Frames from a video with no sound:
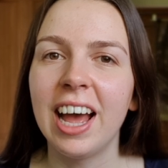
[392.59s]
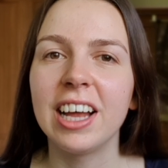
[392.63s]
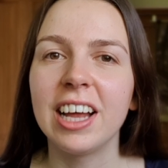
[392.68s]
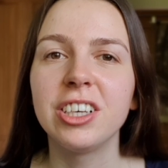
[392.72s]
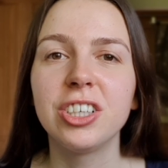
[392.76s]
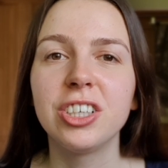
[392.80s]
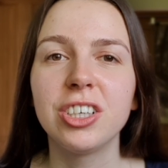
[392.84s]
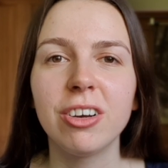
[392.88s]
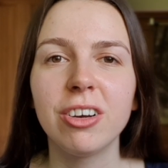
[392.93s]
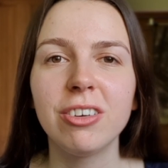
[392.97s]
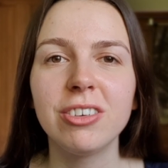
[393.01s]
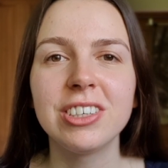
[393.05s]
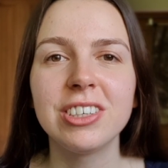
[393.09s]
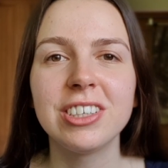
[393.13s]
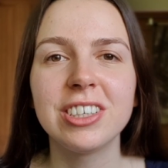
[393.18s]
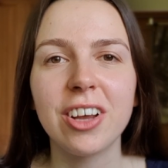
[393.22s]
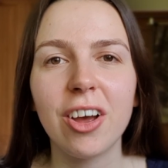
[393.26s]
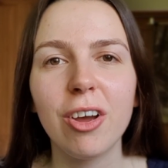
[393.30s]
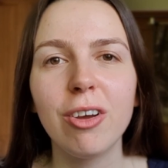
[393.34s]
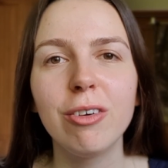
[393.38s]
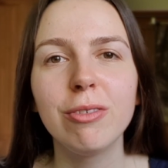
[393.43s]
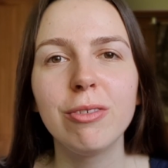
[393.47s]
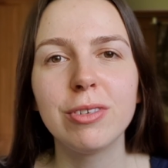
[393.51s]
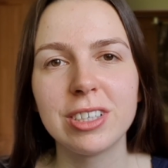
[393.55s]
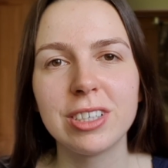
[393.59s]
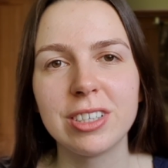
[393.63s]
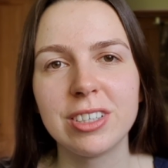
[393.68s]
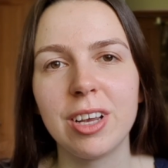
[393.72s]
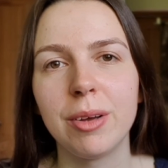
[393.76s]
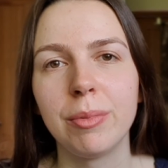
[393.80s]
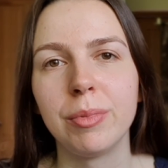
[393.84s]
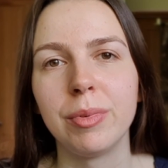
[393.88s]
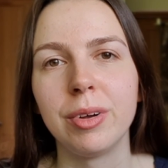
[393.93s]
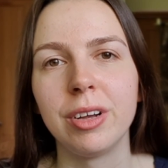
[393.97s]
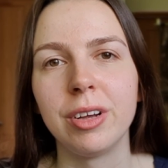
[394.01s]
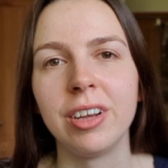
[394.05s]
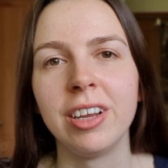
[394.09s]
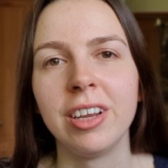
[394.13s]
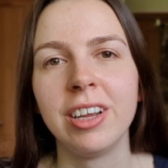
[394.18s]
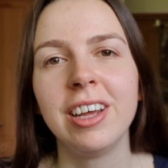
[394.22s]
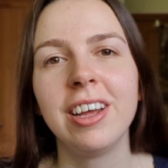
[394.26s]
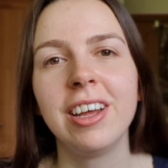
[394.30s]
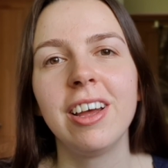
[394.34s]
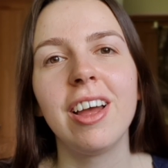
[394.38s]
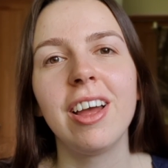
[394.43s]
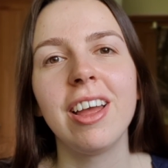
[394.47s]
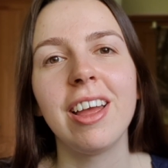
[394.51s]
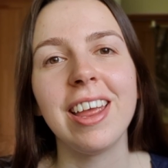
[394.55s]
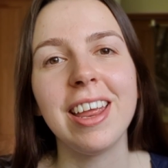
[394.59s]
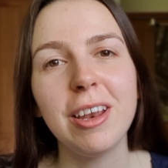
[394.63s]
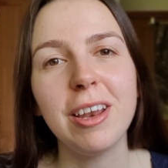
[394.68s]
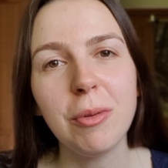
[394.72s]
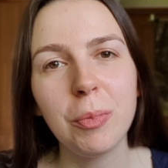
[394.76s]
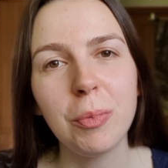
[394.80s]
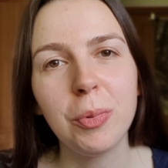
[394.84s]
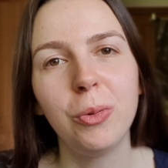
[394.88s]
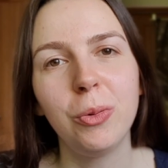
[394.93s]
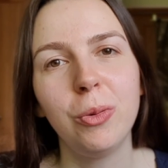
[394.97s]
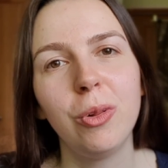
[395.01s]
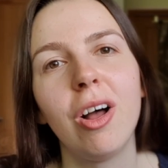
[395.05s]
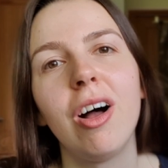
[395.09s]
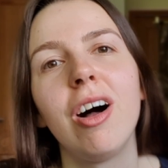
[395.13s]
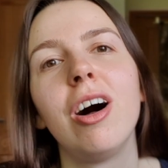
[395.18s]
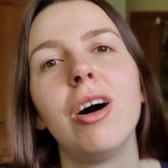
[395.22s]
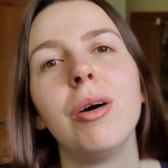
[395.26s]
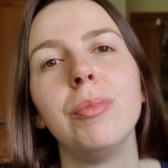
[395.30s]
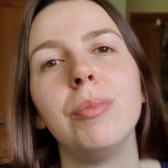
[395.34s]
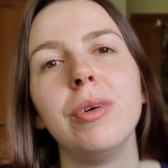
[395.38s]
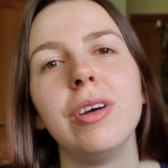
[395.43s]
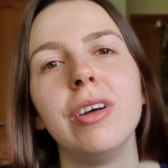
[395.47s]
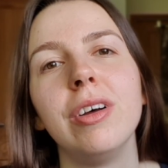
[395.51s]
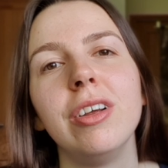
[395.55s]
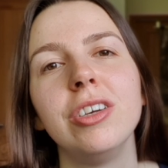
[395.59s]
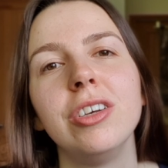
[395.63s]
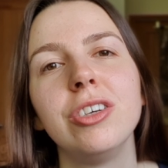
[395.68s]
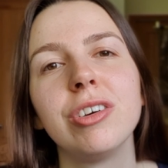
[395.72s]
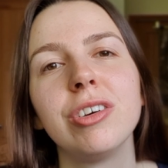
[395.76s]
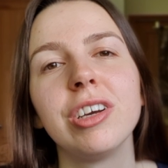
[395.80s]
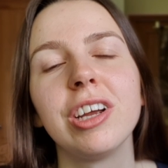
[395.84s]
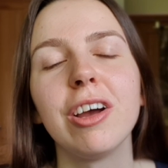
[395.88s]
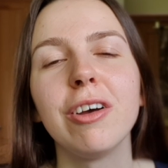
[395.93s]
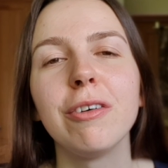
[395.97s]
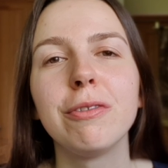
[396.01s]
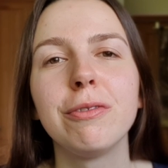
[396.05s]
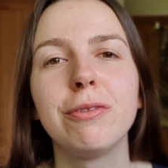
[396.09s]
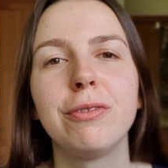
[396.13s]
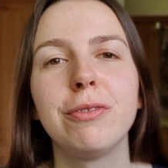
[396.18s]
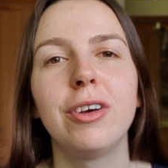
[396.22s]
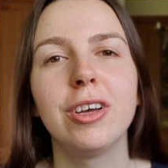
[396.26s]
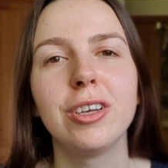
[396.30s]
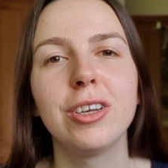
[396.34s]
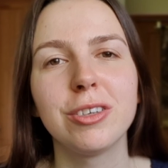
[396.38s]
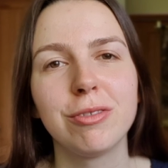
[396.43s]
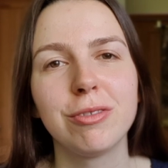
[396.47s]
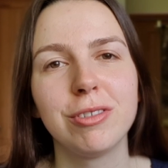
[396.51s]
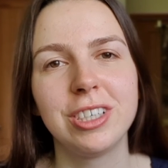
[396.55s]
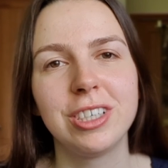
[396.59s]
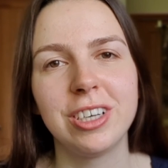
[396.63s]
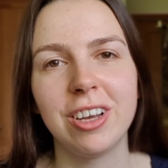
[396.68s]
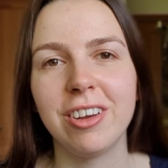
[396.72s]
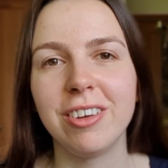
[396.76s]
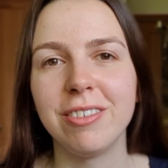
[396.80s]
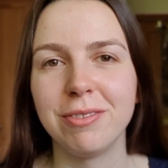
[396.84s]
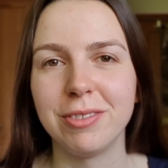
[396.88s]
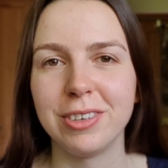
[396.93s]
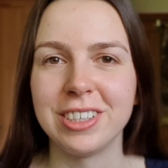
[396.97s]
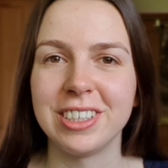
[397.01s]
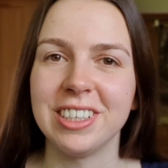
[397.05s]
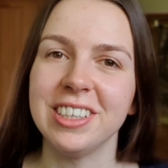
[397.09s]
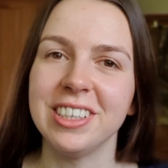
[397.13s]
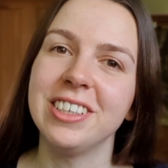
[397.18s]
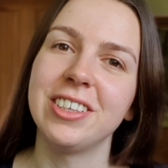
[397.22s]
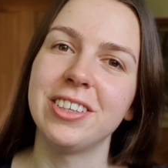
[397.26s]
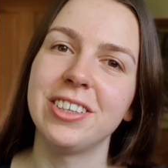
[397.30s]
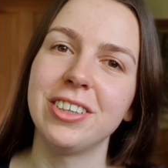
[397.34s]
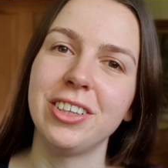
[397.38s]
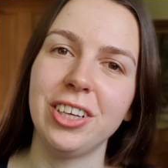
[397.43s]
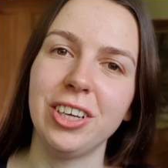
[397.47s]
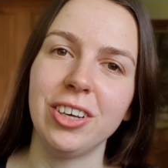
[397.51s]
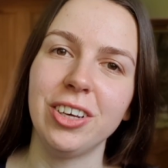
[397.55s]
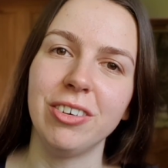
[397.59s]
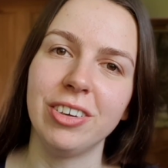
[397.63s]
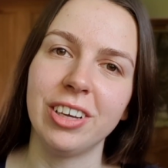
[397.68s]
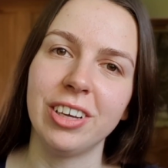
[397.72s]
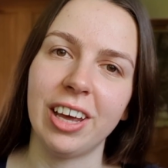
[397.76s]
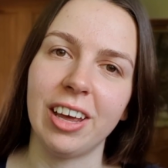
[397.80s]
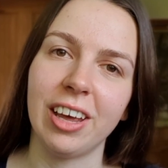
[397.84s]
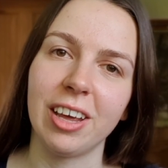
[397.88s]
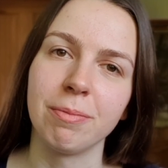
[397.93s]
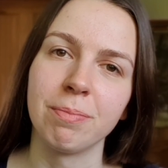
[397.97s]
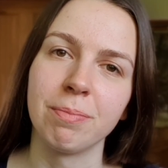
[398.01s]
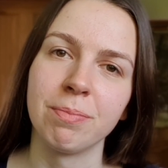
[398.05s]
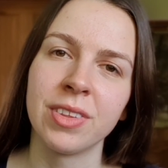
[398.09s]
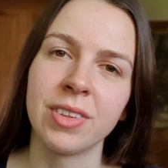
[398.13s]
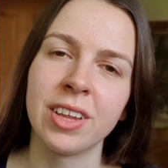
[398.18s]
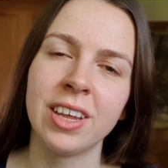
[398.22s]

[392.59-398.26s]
had chosen to oversummer in Poole Harbour during her first return visit to the UK.